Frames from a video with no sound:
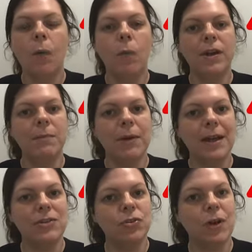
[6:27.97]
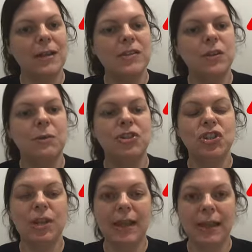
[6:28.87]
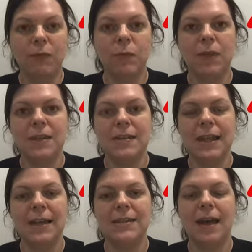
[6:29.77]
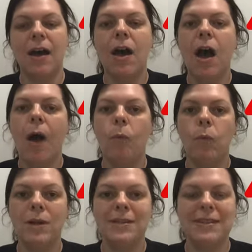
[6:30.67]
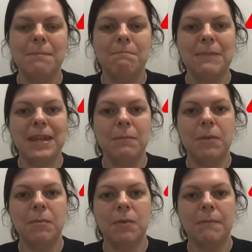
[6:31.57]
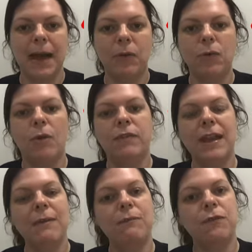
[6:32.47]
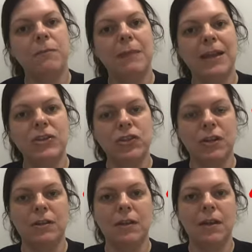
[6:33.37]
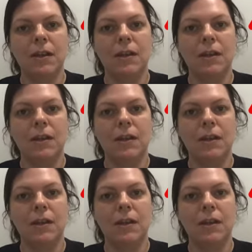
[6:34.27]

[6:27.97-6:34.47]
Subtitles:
What am I trying to achieve with this letter, and what is the minimum amount of information